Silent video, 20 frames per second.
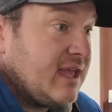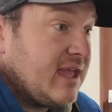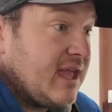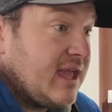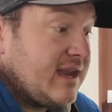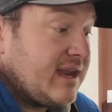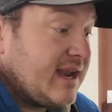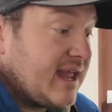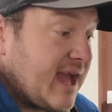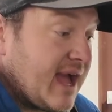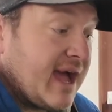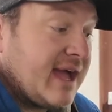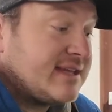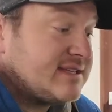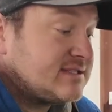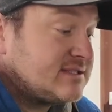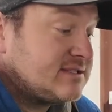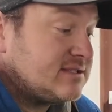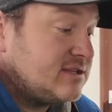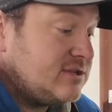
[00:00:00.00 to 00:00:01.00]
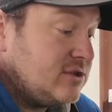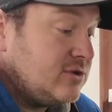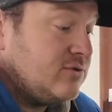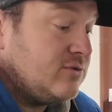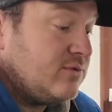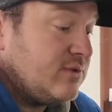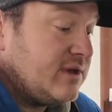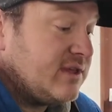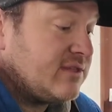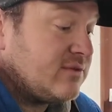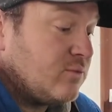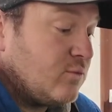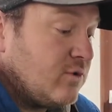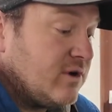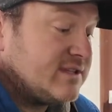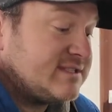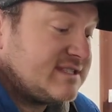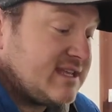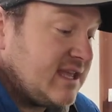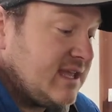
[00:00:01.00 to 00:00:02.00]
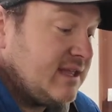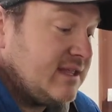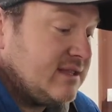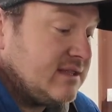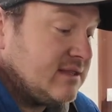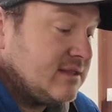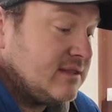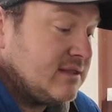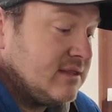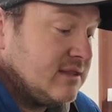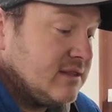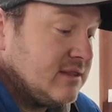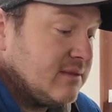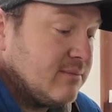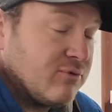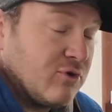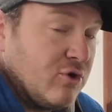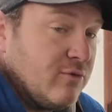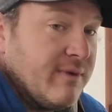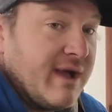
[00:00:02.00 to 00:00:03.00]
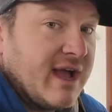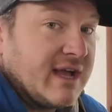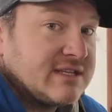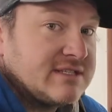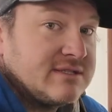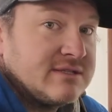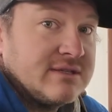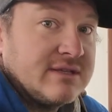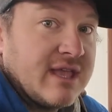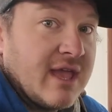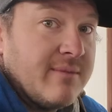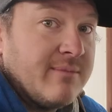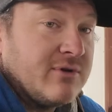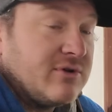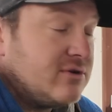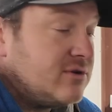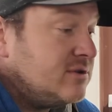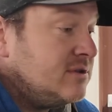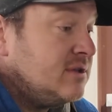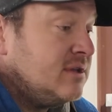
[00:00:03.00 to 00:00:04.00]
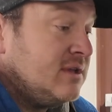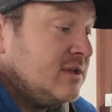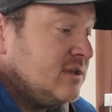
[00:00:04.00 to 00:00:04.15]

and it has to do with what's in the ProMax chemical.